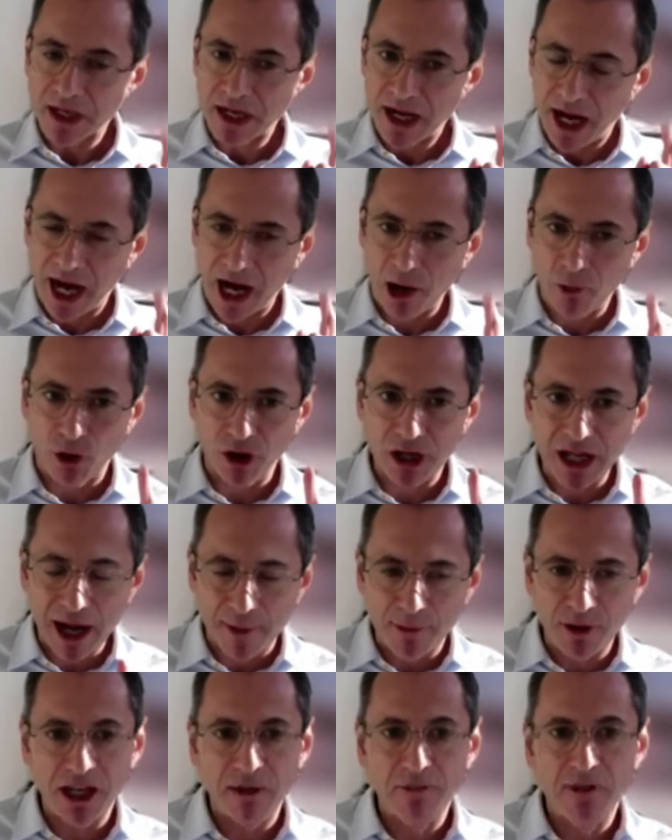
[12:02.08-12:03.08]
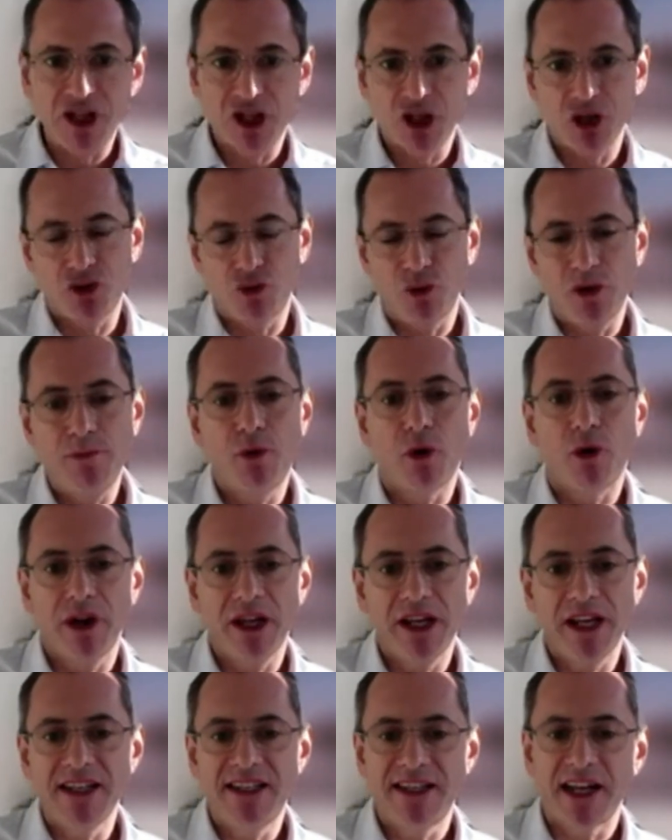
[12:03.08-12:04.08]
our carbon emissions reporting
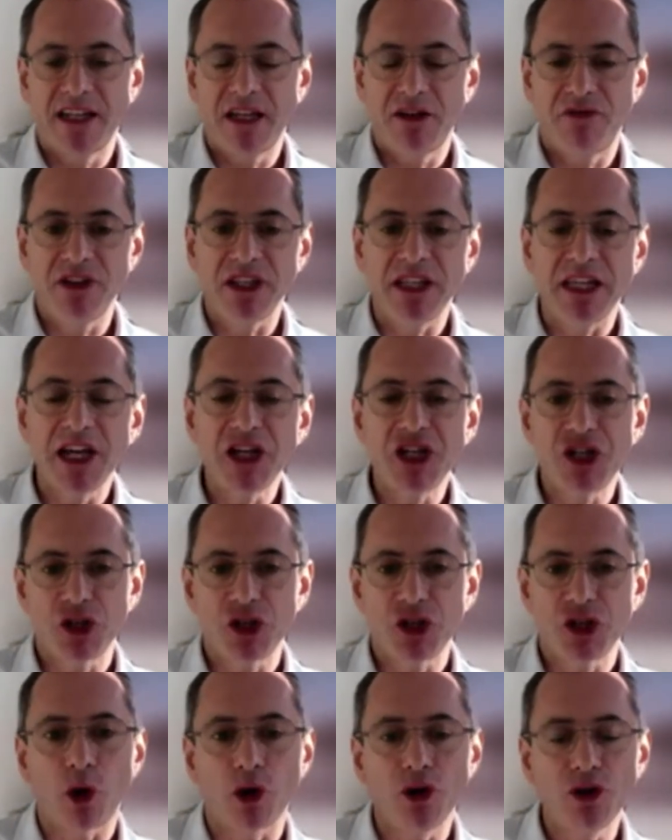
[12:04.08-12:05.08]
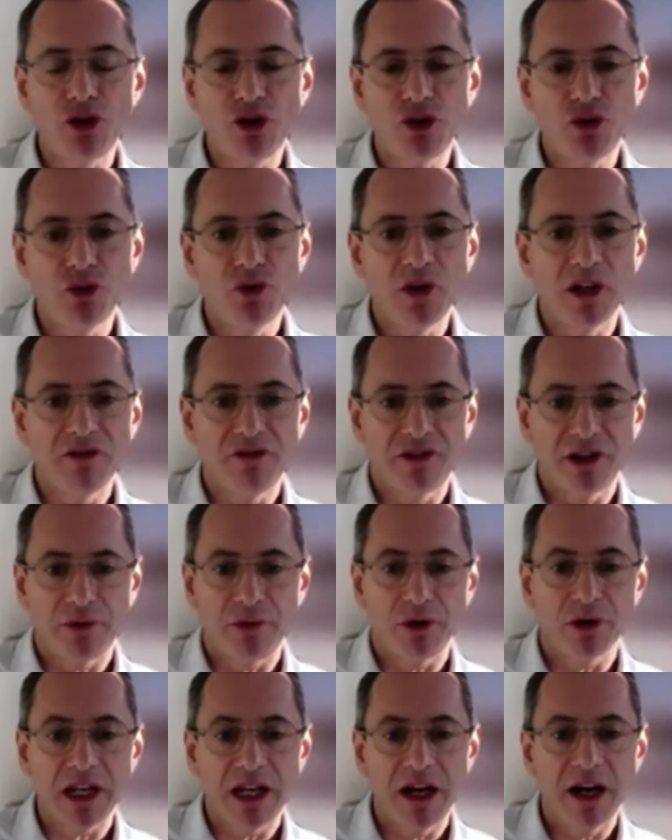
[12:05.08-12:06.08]
and certification with Toy2 and
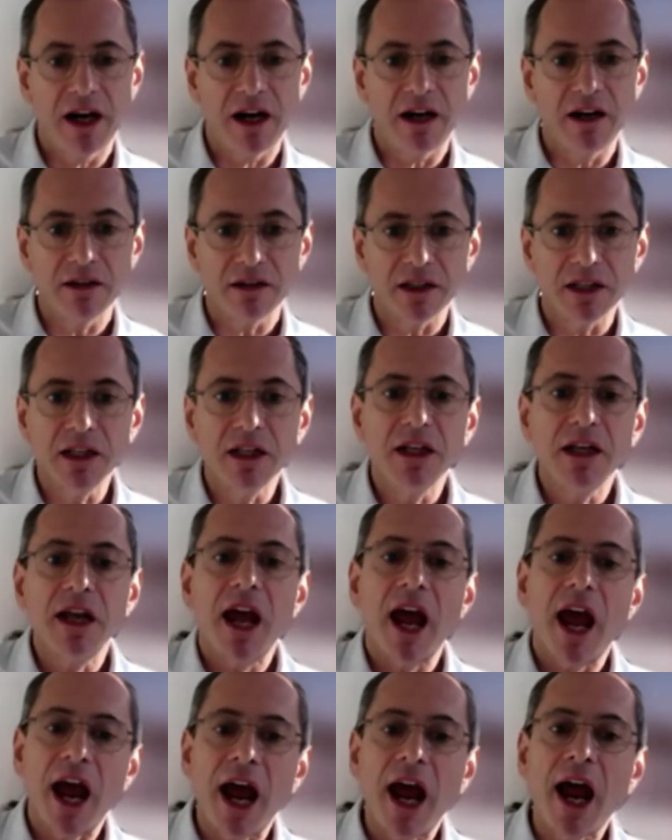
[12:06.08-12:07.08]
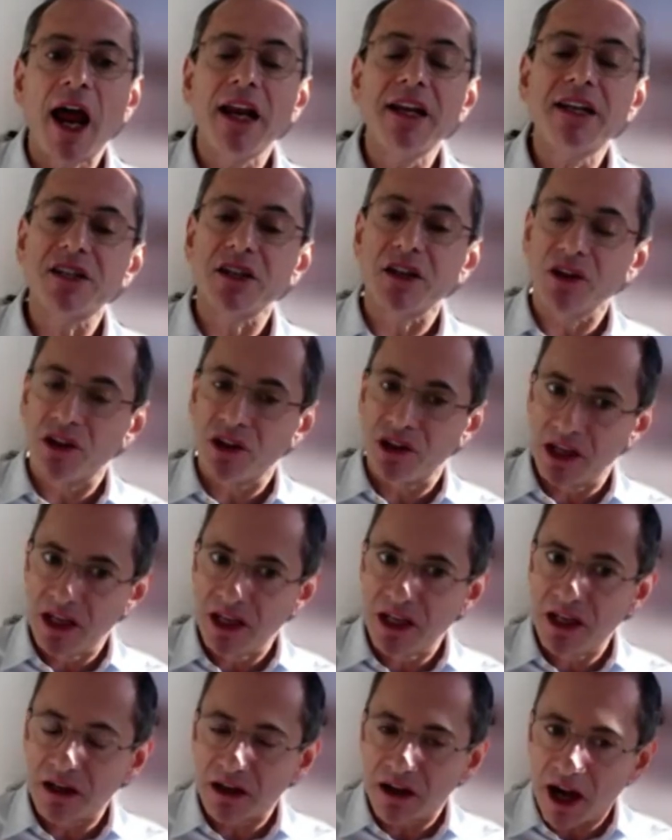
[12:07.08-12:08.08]
VeroCare, and
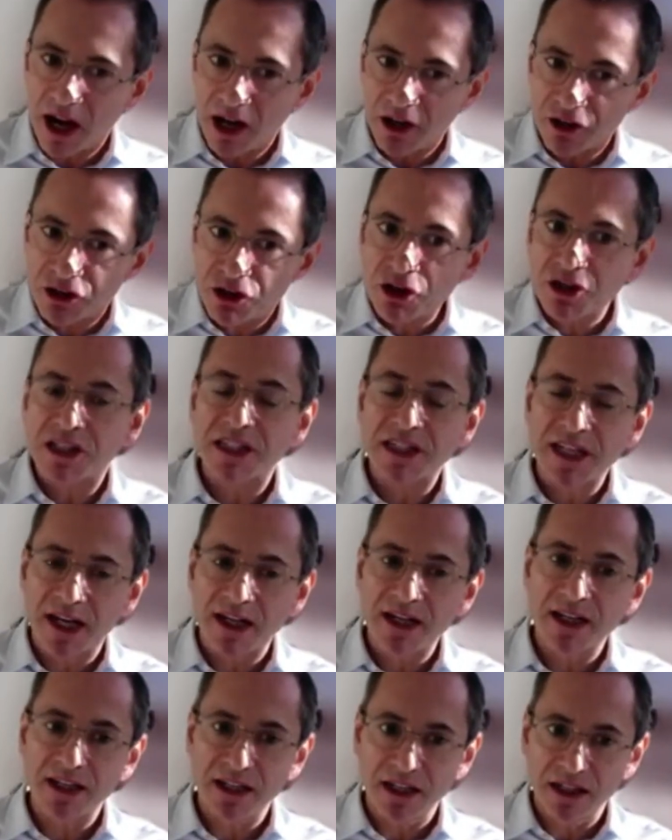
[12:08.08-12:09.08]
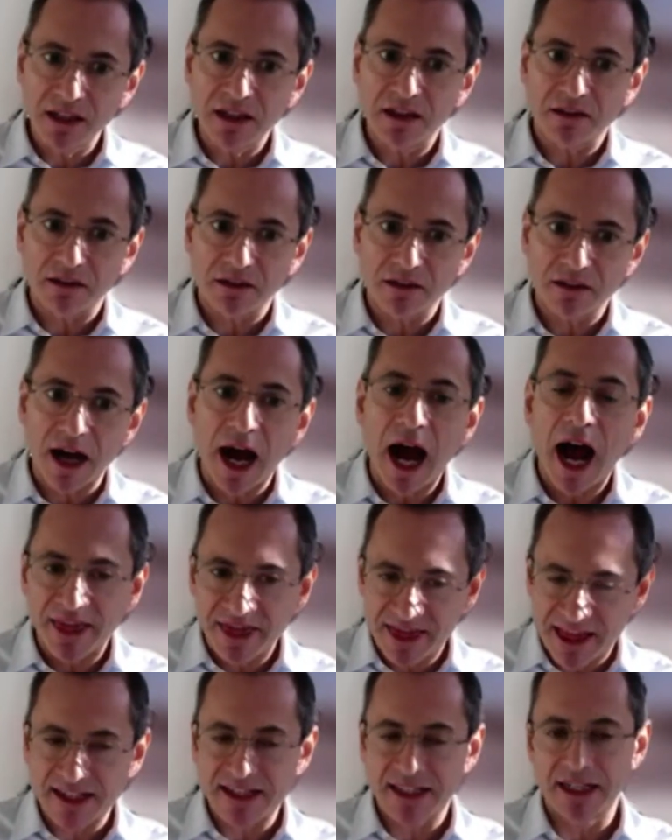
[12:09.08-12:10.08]
the understanding
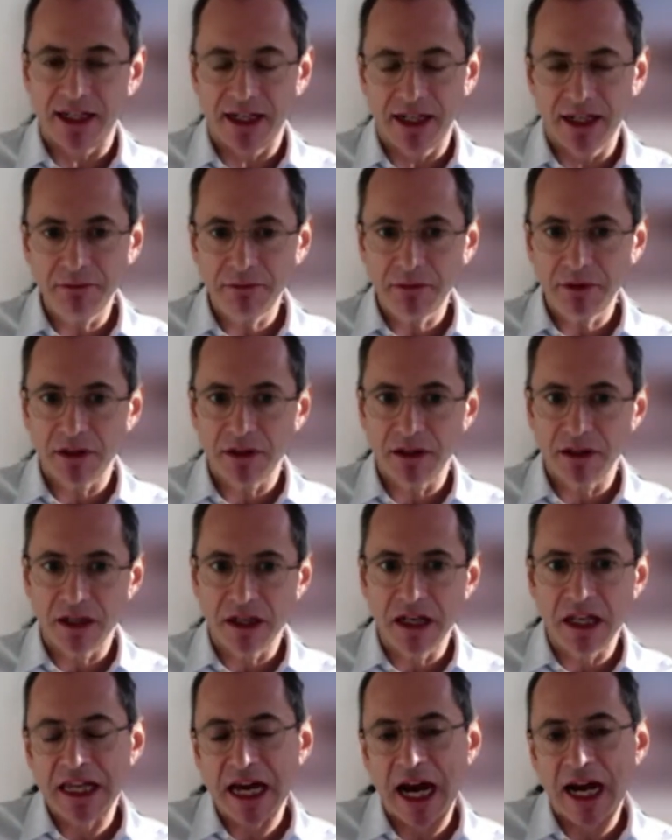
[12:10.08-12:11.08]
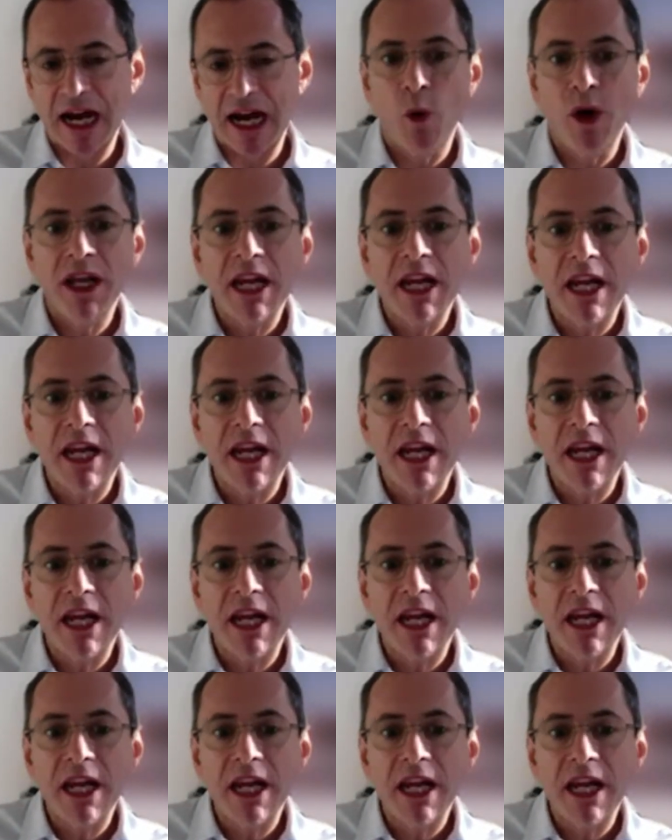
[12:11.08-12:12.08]
at that time that we needed
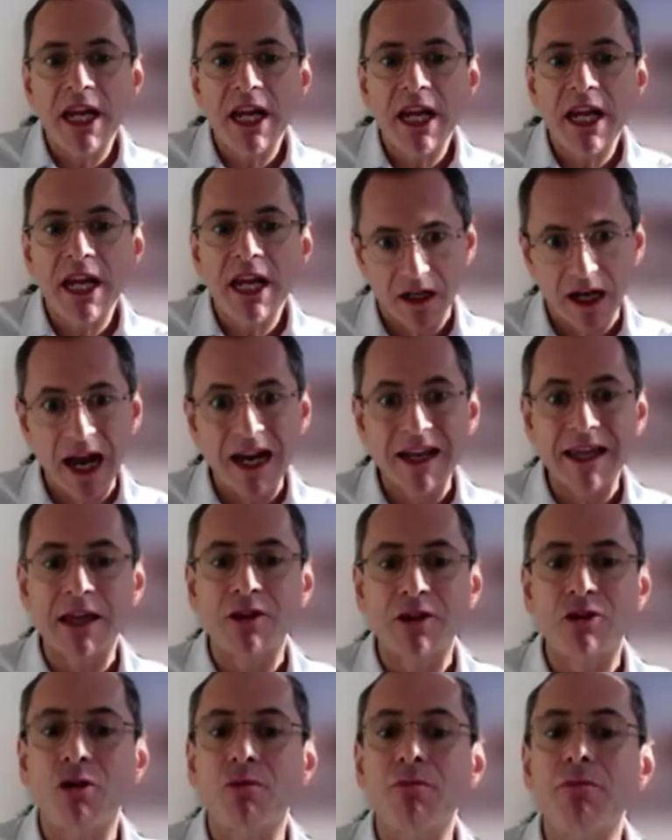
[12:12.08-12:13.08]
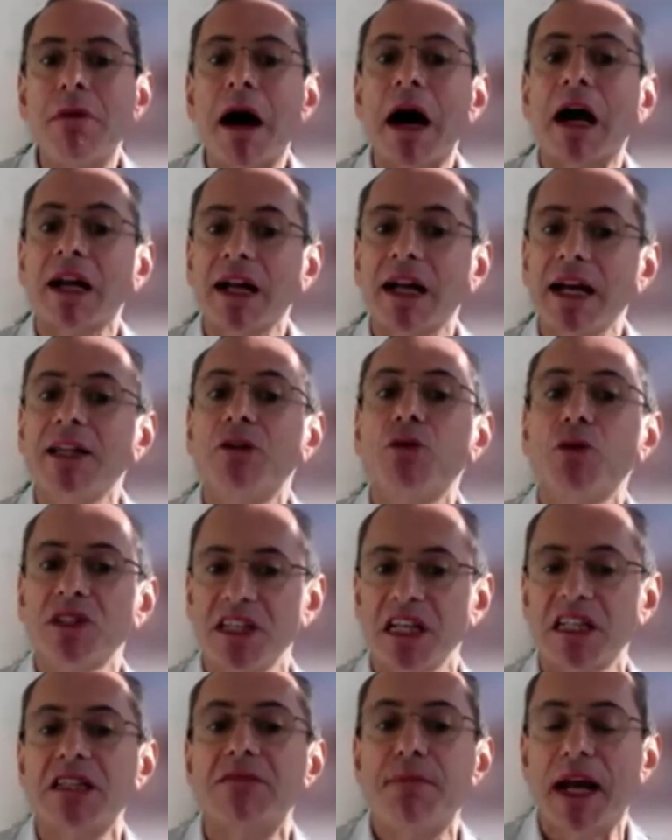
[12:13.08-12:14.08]
to do something and that the market was
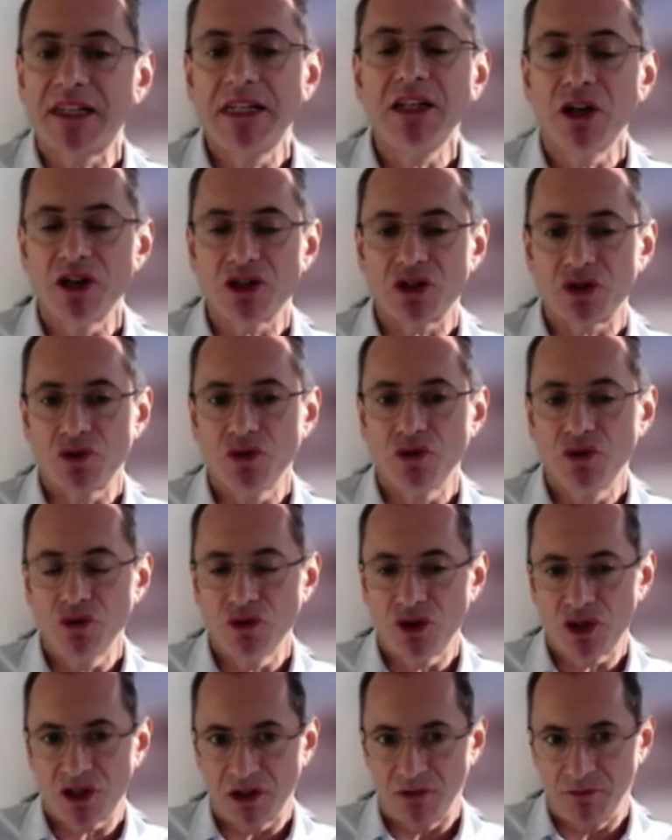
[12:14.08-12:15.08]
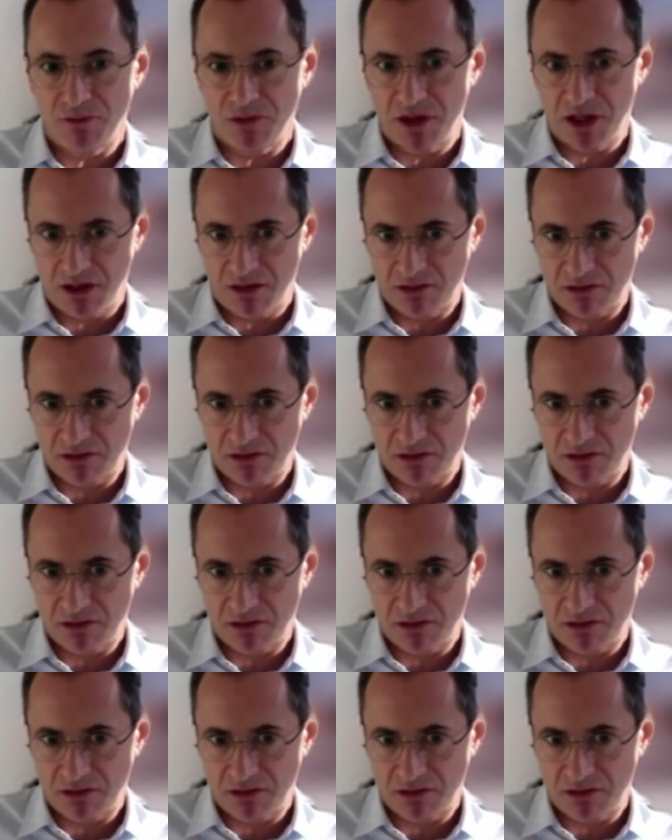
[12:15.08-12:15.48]
expecting us to do something.